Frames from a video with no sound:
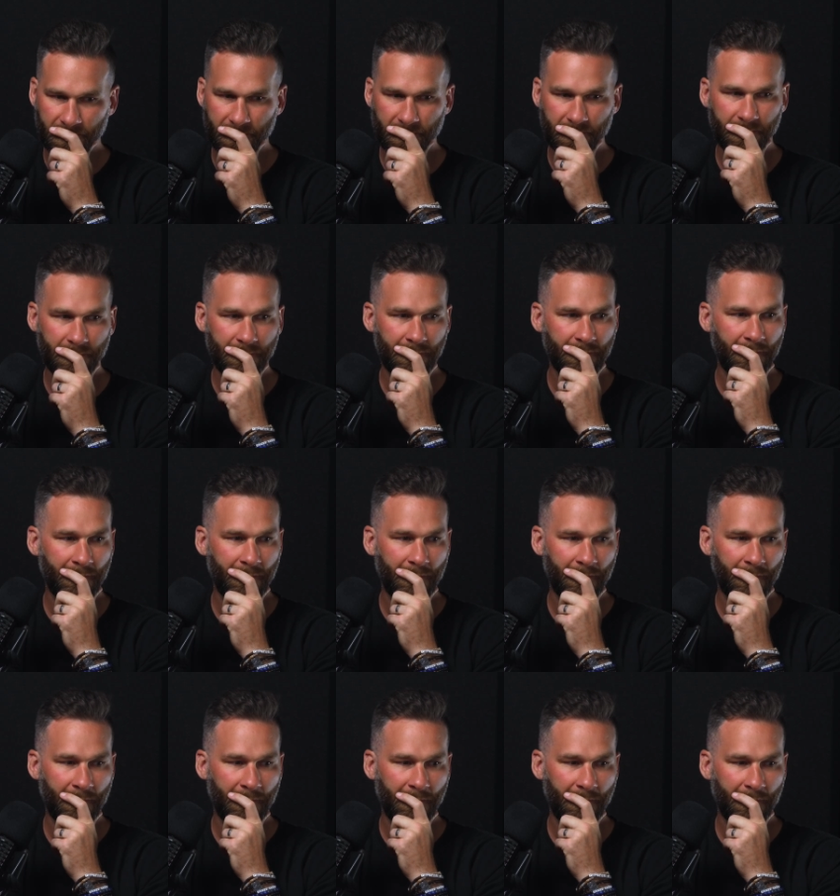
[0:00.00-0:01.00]
Ever.
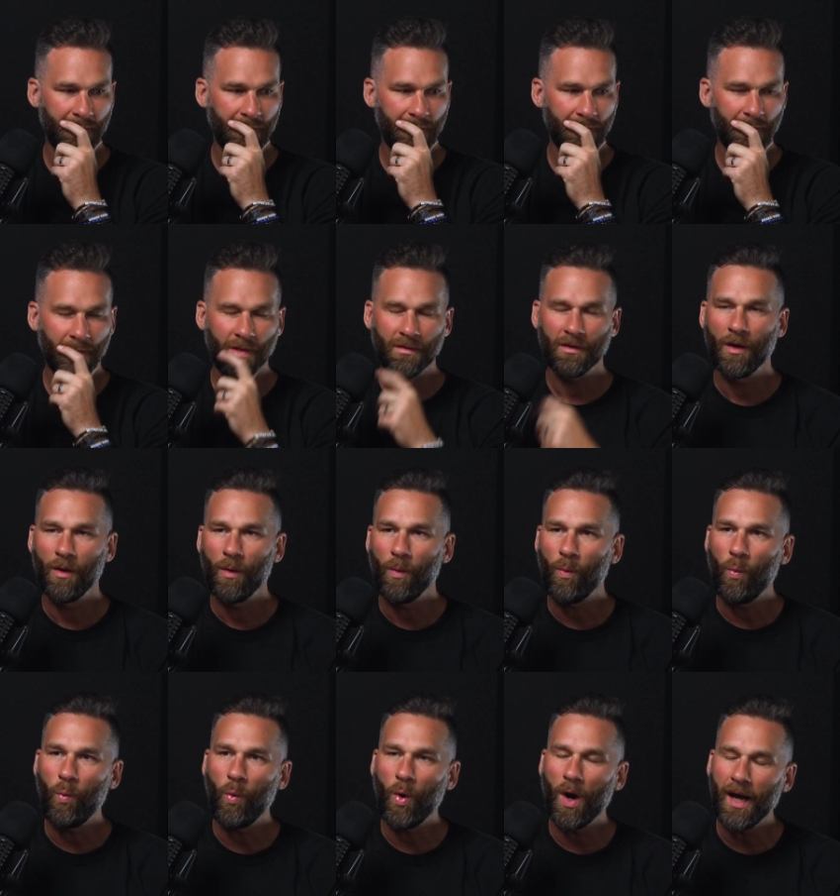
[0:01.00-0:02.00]
Don't do it.
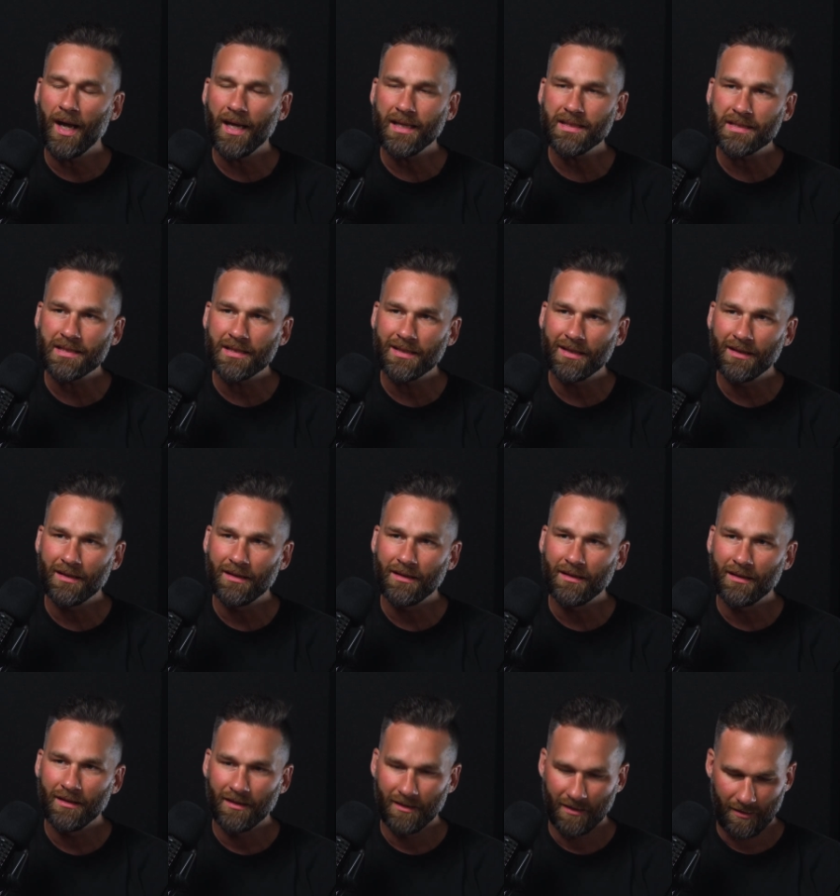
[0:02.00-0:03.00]
What? Don't do
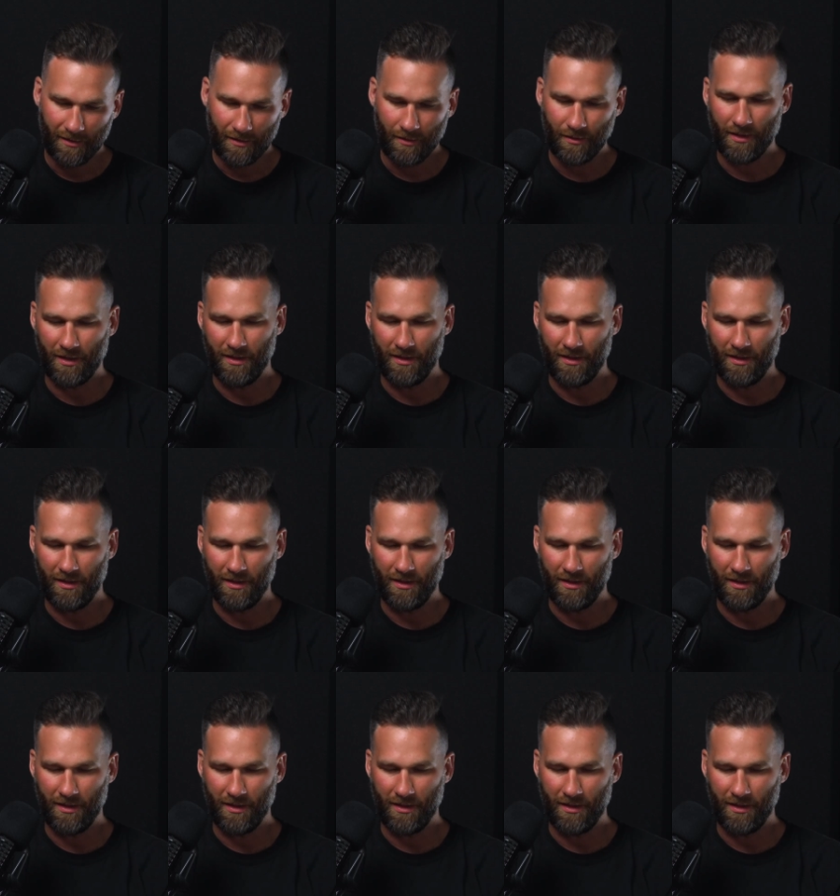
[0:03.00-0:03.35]
it. Hold